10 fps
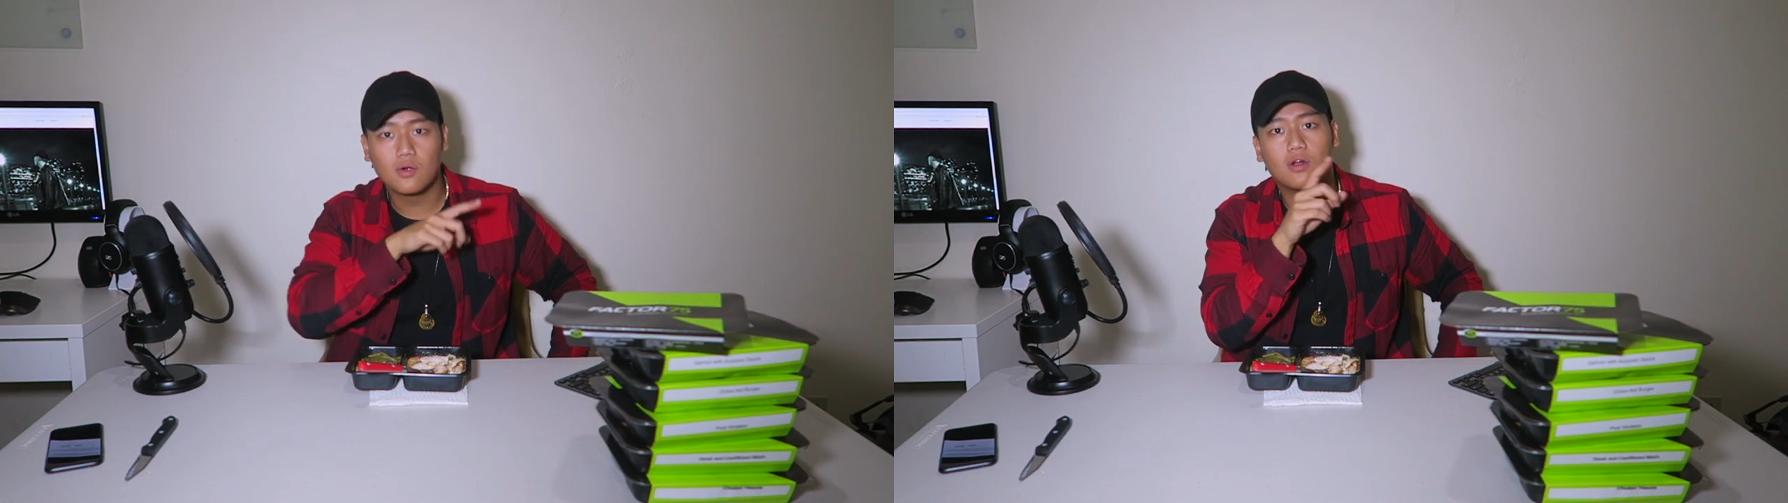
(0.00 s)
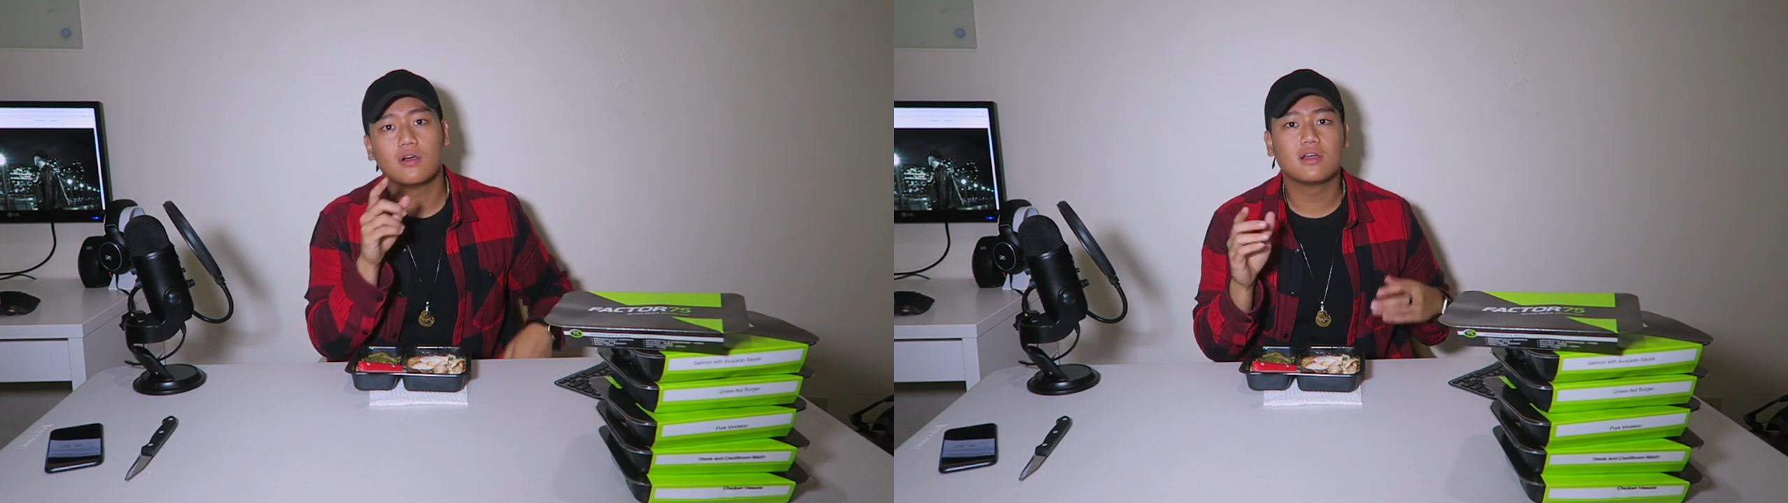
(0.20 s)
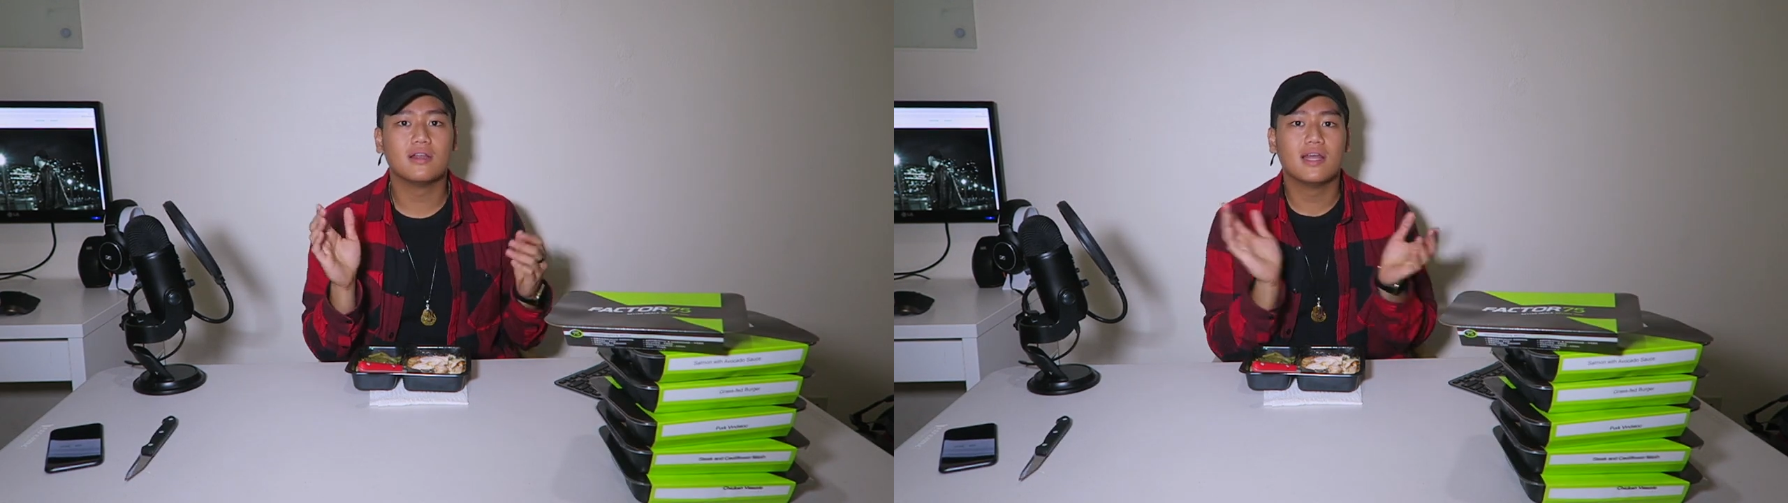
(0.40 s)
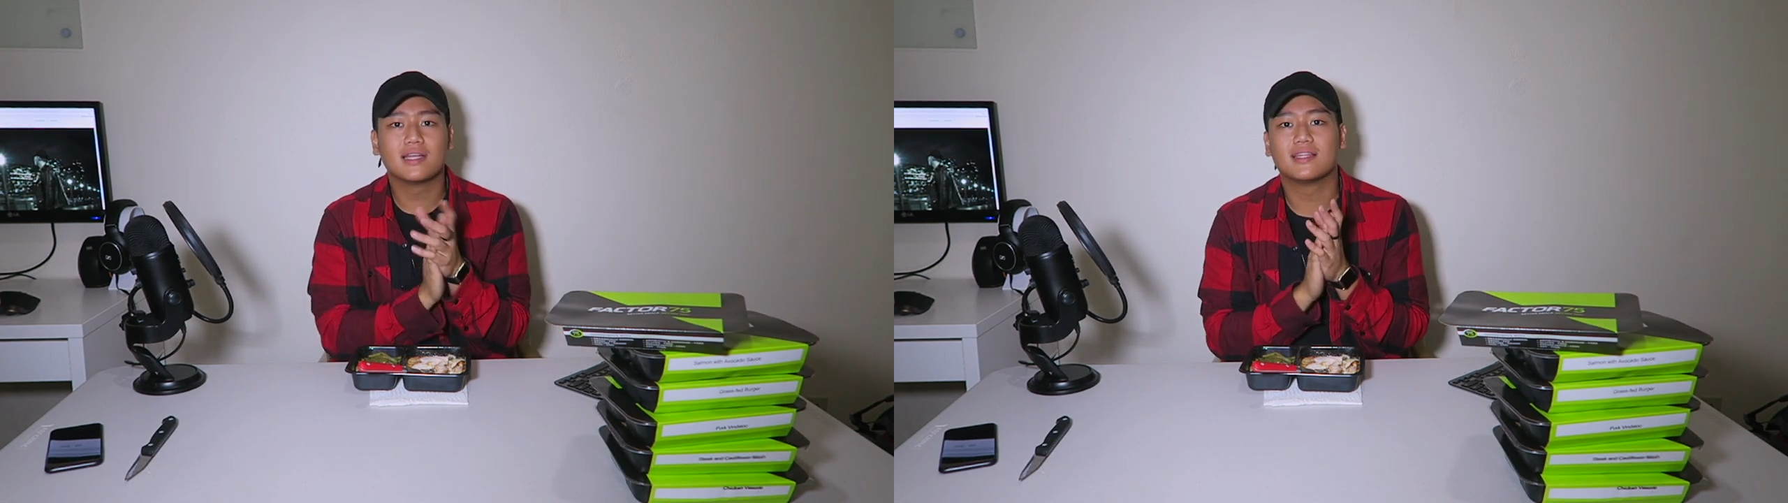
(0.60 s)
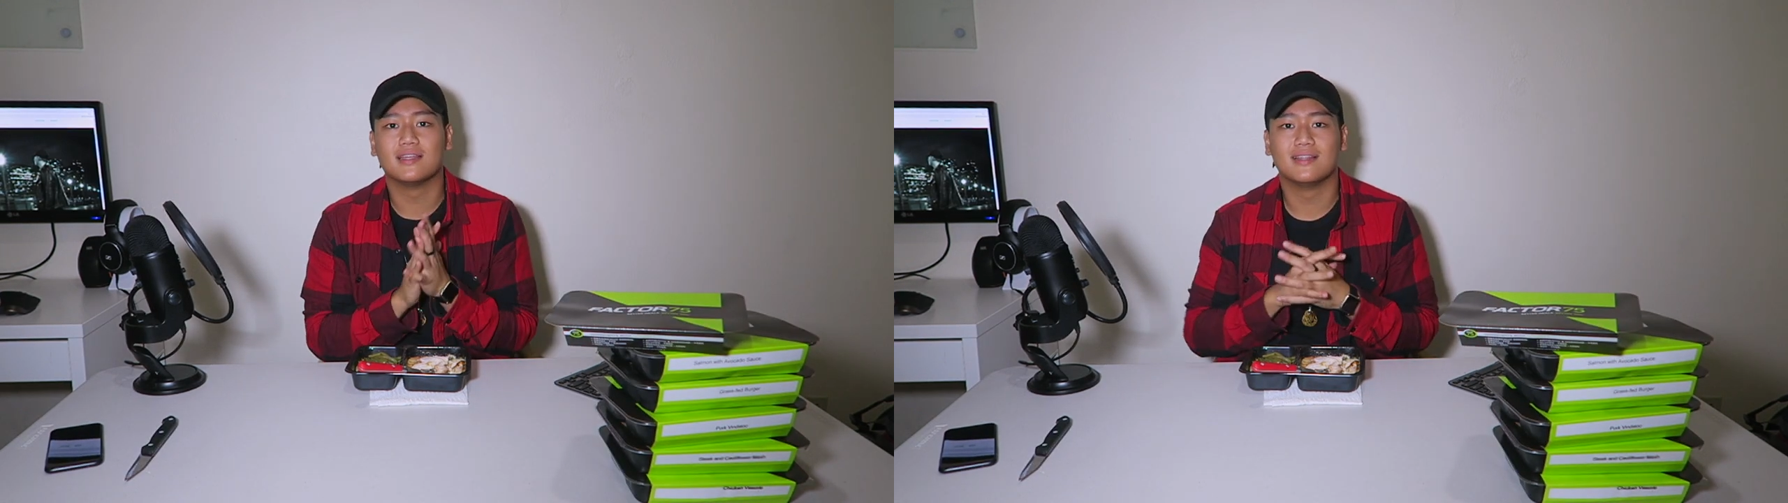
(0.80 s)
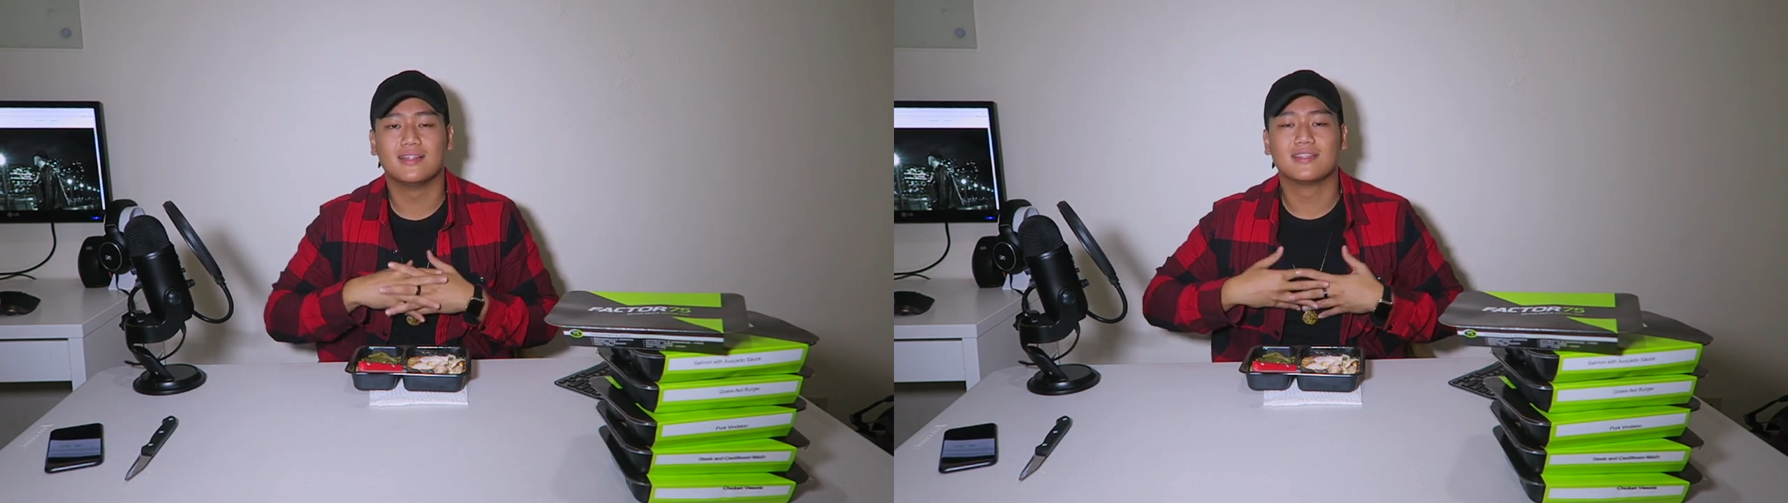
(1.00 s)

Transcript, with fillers: We're all connected.